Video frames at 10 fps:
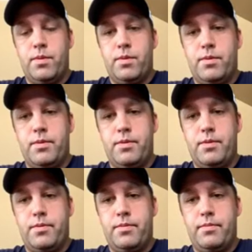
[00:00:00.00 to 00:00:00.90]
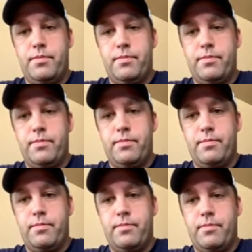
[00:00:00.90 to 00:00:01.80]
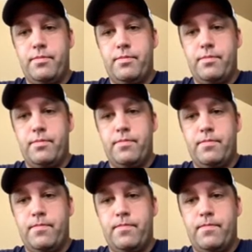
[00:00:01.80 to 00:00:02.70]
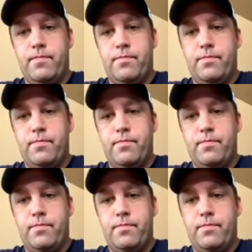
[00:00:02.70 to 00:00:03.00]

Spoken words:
(silent)